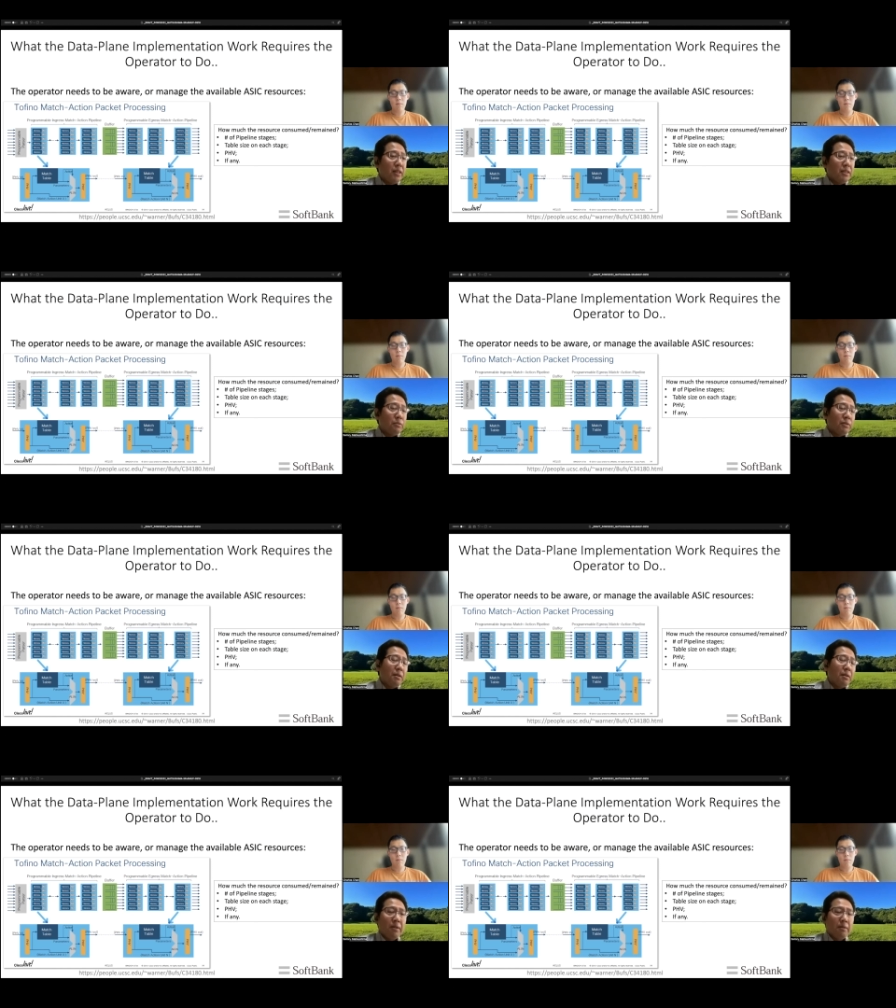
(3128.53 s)
or 10
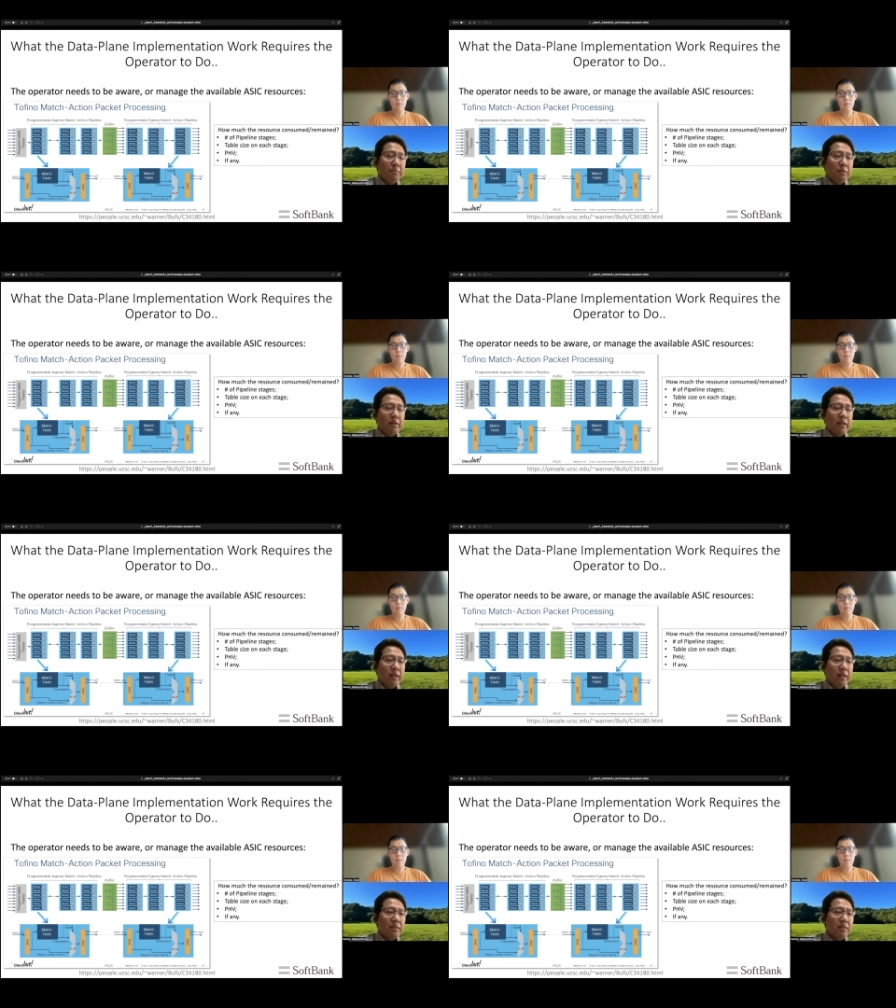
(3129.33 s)

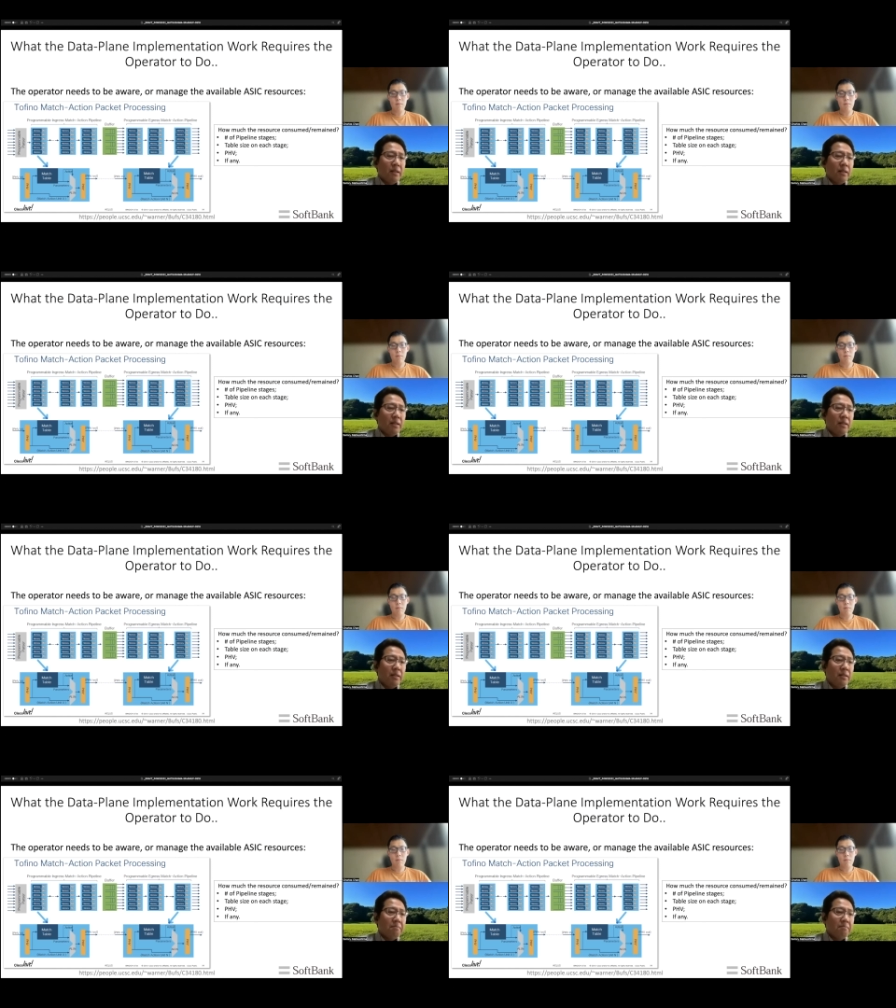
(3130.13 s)
megabps
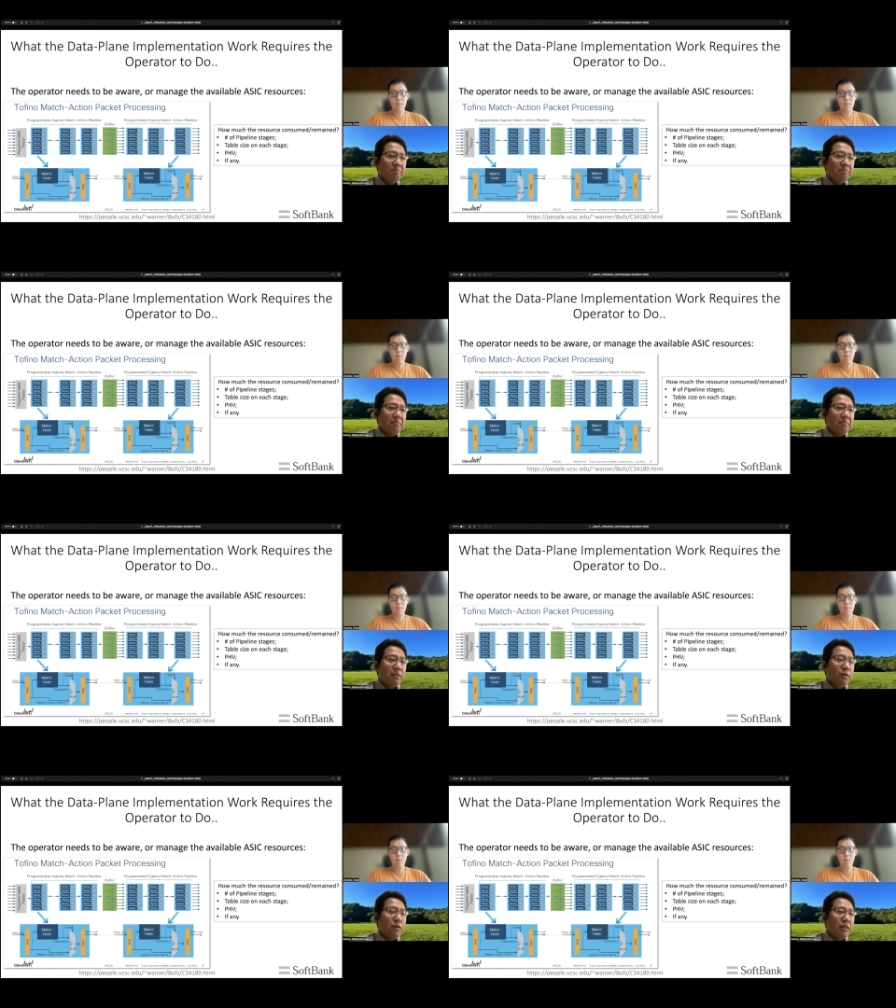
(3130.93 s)

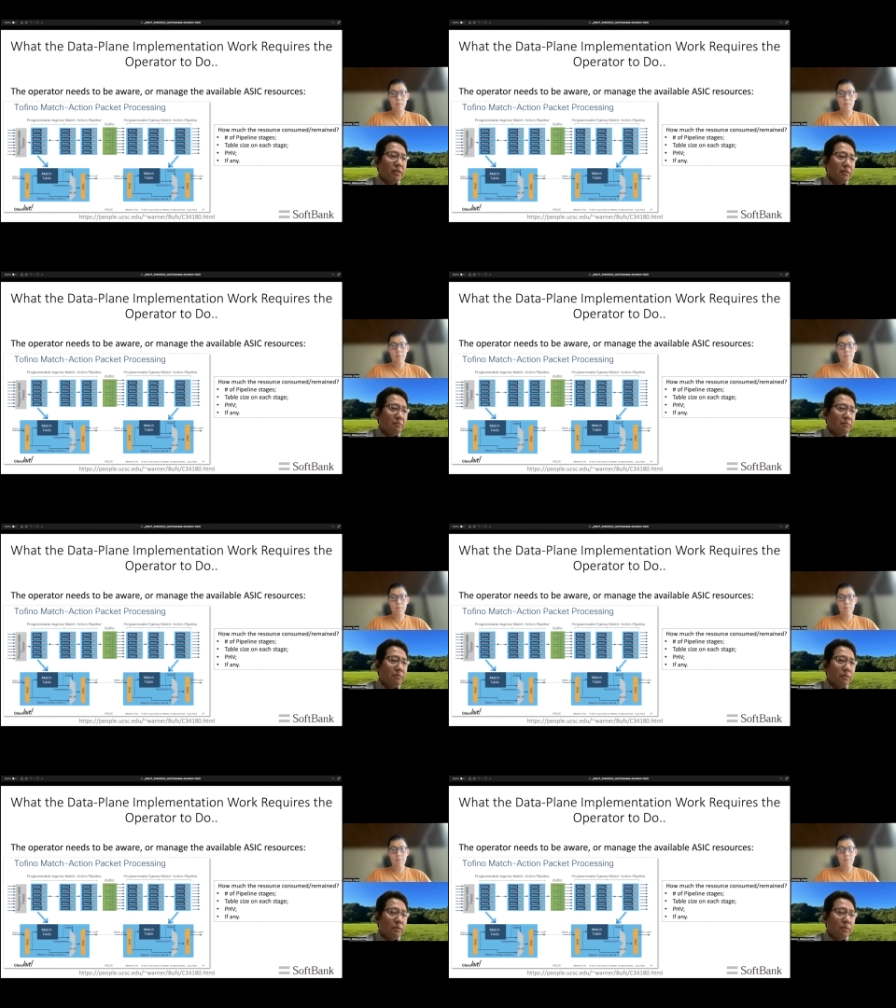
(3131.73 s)
required
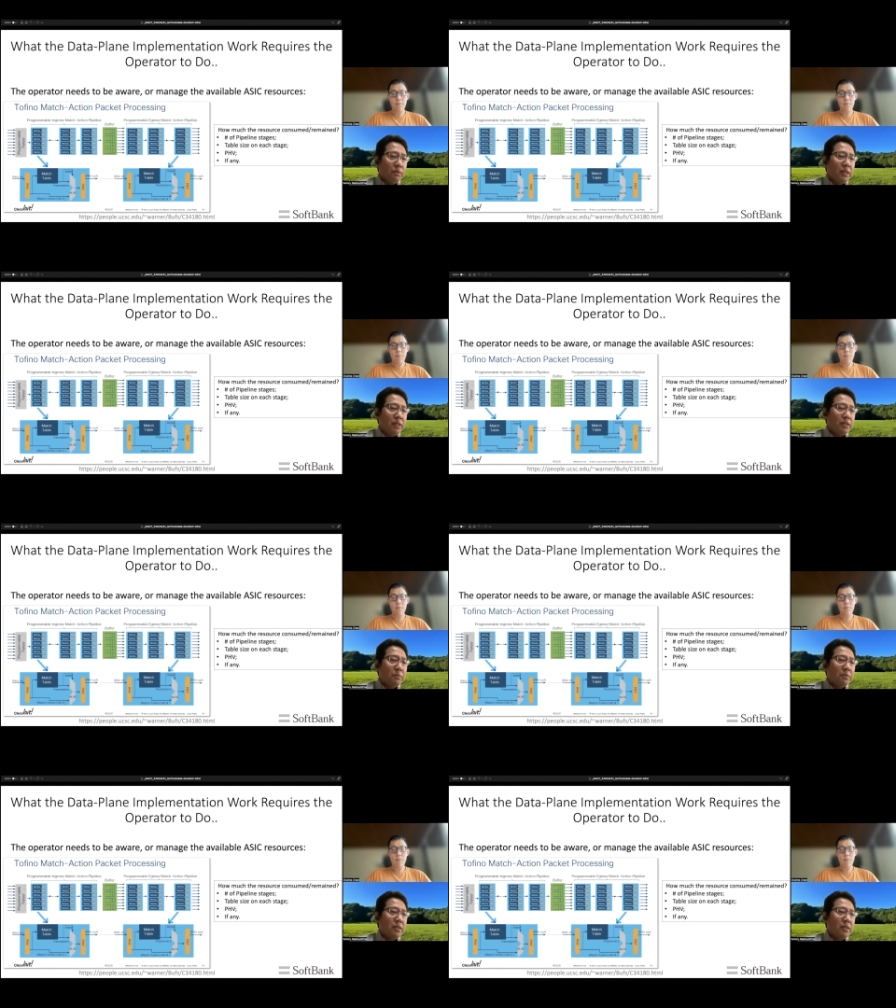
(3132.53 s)
for each of the